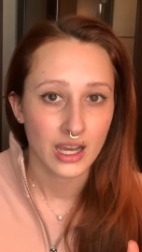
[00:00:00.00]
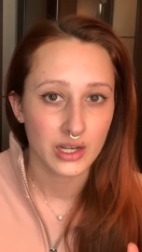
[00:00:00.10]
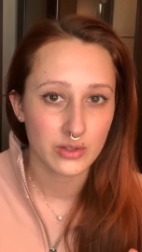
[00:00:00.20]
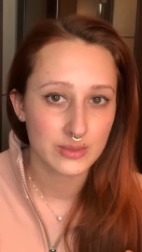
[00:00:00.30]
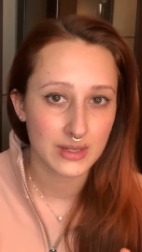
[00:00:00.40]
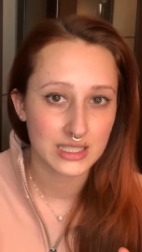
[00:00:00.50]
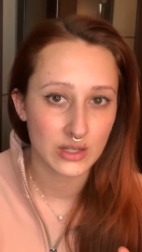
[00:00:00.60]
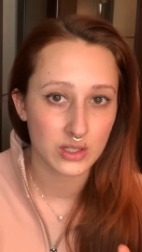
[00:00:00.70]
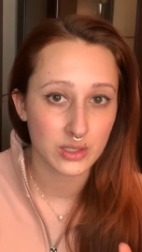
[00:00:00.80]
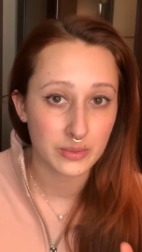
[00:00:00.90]
I know this might
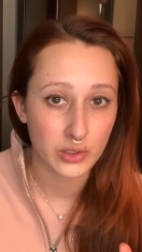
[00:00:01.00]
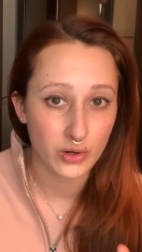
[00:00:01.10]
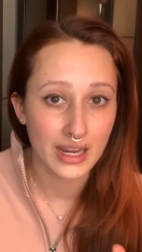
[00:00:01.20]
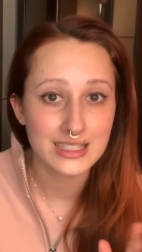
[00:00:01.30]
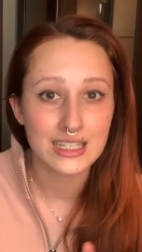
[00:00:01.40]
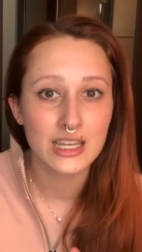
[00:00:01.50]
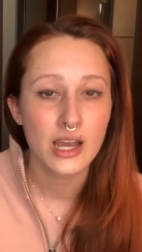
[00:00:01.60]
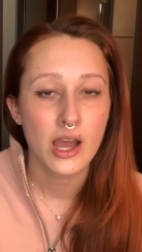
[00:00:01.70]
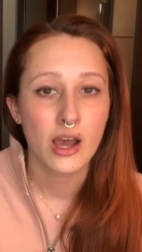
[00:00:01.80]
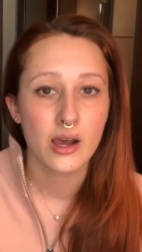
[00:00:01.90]
sound a little bit crazy,
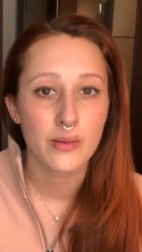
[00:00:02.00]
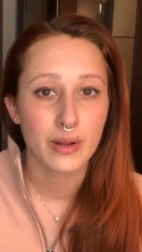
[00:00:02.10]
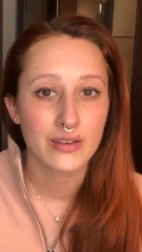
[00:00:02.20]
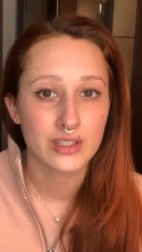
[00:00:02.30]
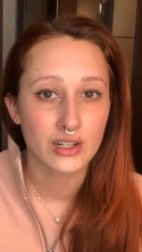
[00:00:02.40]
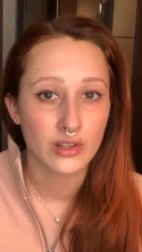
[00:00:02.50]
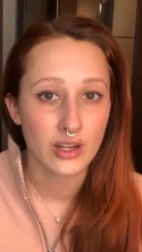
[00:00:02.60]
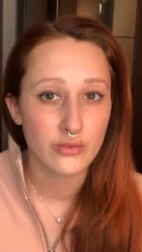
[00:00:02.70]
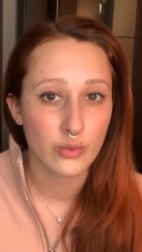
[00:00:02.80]
but I've done a lot of